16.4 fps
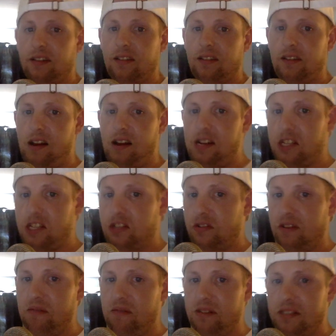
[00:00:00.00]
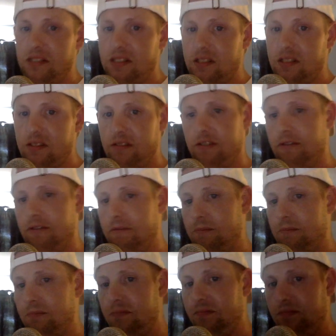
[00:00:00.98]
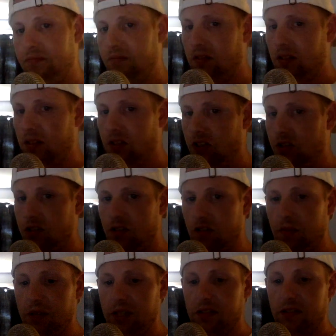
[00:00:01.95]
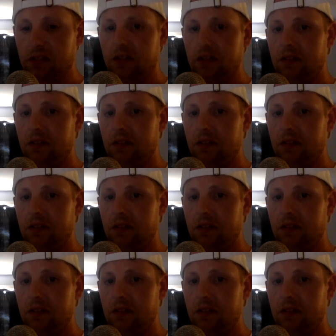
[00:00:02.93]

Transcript: Not extremists, just normies.